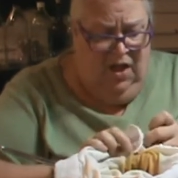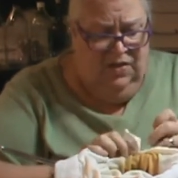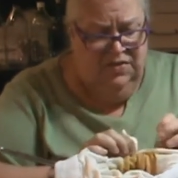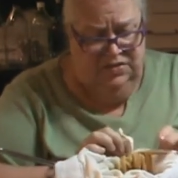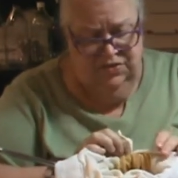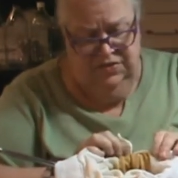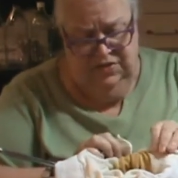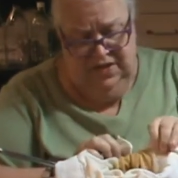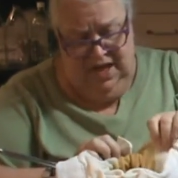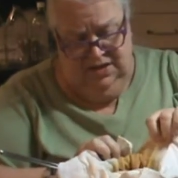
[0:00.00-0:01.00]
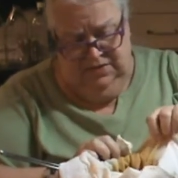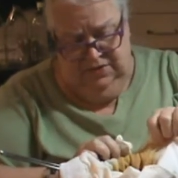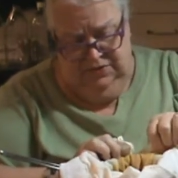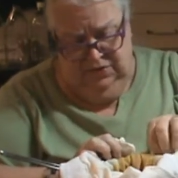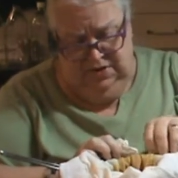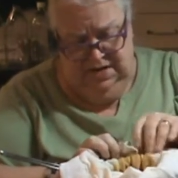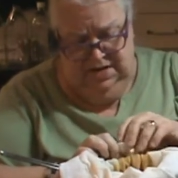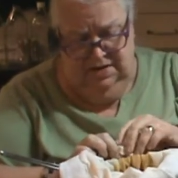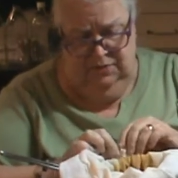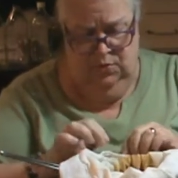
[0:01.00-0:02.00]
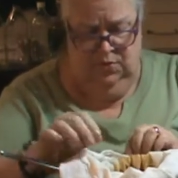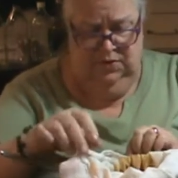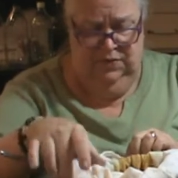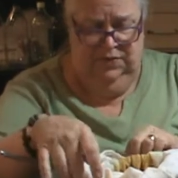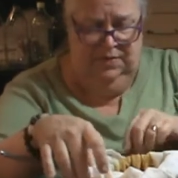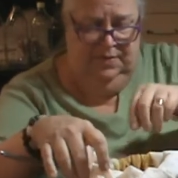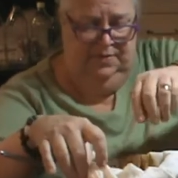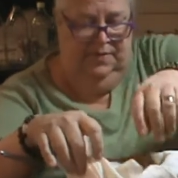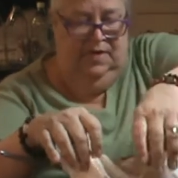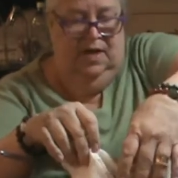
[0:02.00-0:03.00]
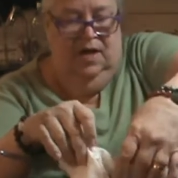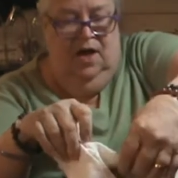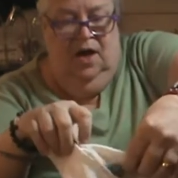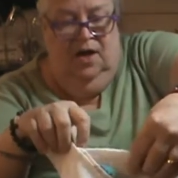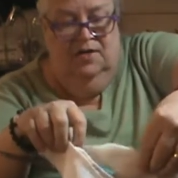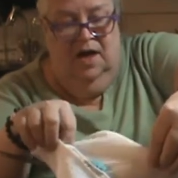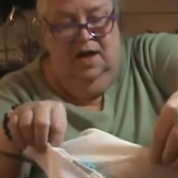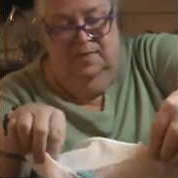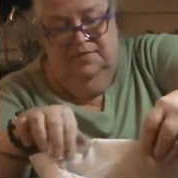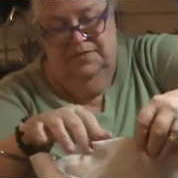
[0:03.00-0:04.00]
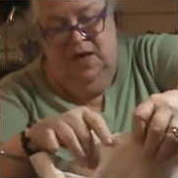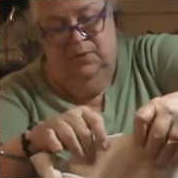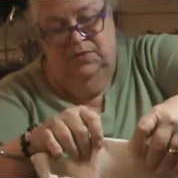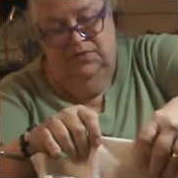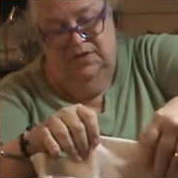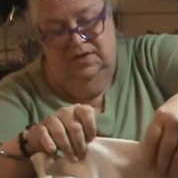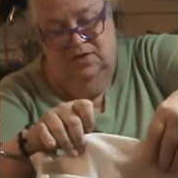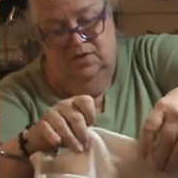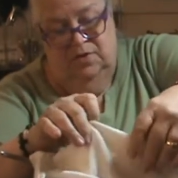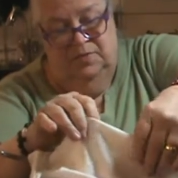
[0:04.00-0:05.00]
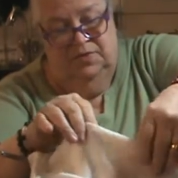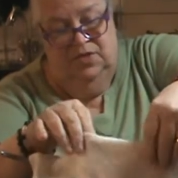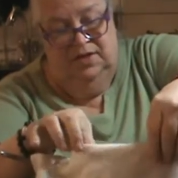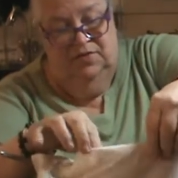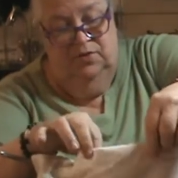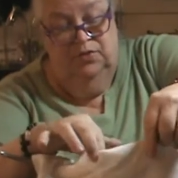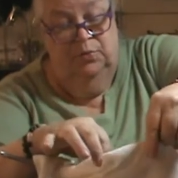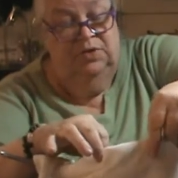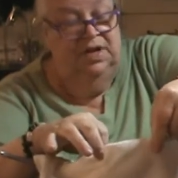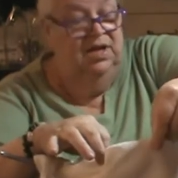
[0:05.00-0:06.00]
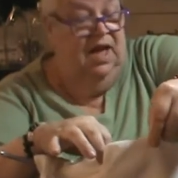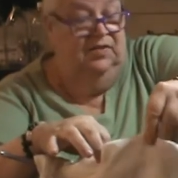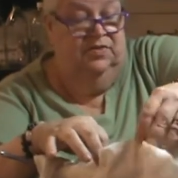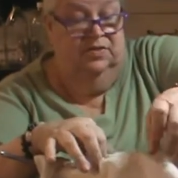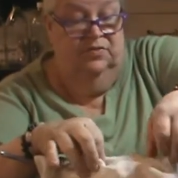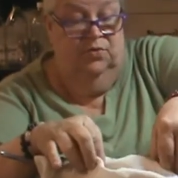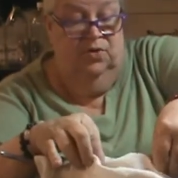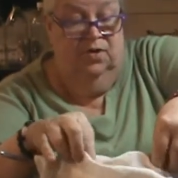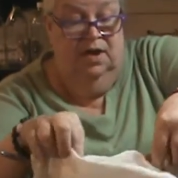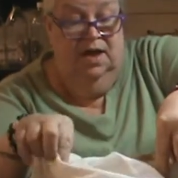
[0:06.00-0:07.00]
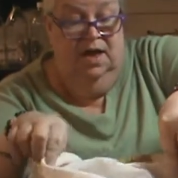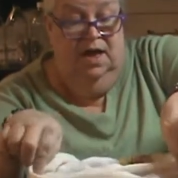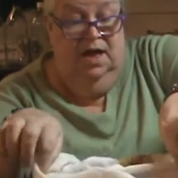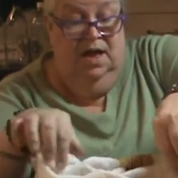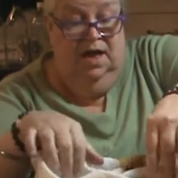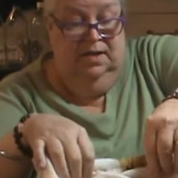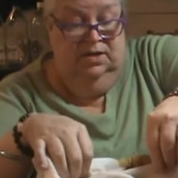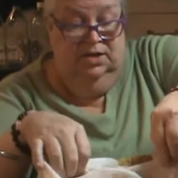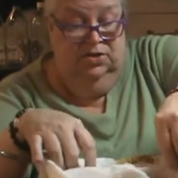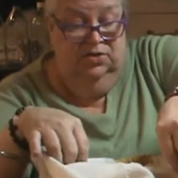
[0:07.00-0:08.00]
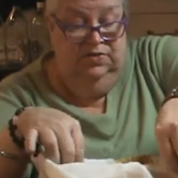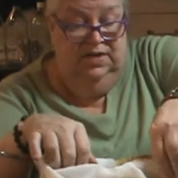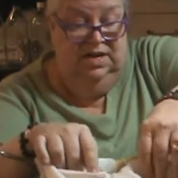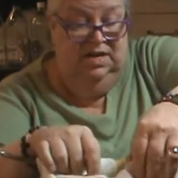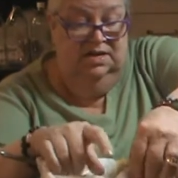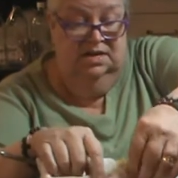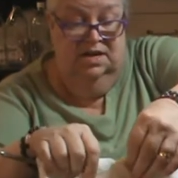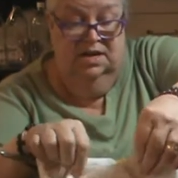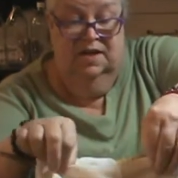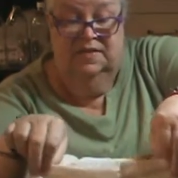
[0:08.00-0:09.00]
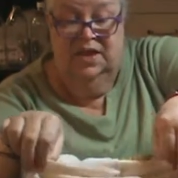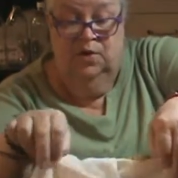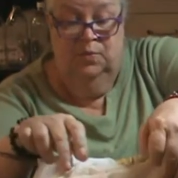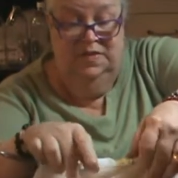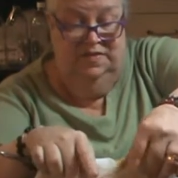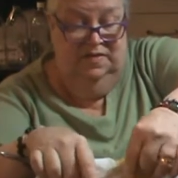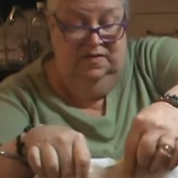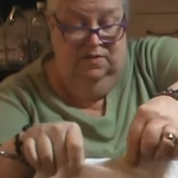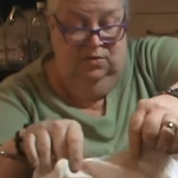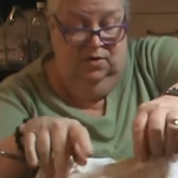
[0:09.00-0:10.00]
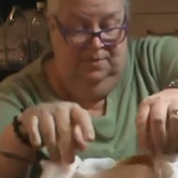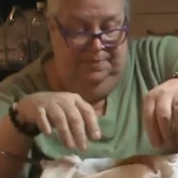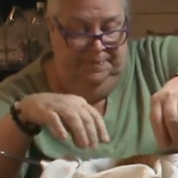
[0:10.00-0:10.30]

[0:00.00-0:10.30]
Citrus is excellent for cleaning, of course. Flowers and herbs, a lot of those are really excellent for using in as hair rinses, or,